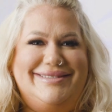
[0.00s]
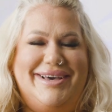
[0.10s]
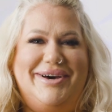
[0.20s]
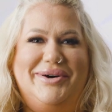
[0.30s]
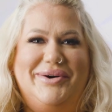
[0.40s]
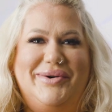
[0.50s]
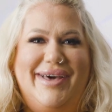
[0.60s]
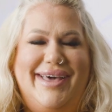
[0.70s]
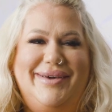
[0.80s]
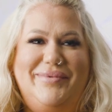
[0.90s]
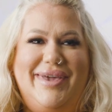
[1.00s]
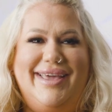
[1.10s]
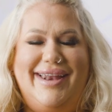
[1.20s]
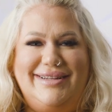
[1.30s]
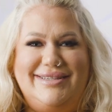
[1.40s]
So we
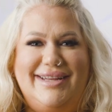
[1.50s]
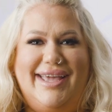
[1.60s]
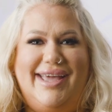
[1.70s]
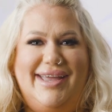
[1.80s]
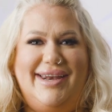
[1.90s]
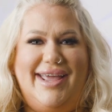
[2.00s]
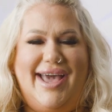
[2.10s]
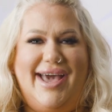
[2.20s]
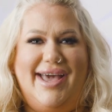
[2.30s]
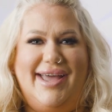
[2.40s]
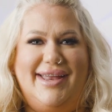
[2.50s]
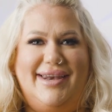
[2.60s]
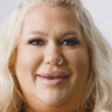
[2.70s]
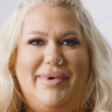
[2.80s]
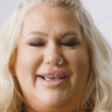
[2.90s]
connected again,
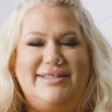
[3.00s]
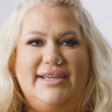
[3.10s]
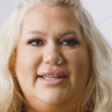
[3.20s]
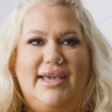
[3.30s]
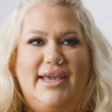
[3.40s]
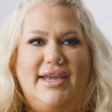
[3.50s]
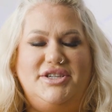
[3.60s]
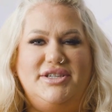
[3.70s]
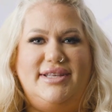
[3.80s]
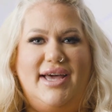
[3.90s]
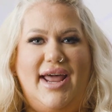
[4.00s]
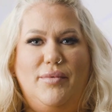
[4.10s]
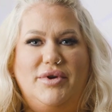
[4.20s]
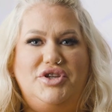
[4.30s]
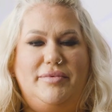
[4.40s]
and basically he just said, I
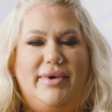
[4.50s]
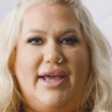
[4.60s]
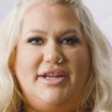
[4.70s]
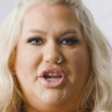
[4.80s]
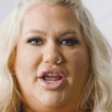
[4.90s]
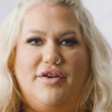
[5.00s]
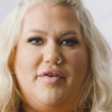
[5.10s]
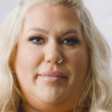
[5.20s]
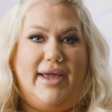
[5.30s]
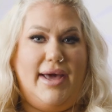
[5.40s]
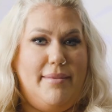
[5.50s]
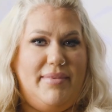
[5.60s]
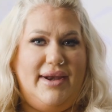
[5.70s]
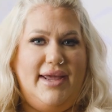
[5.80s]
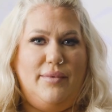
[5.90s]
want you to be an educator for my
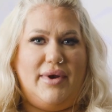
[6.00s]
company.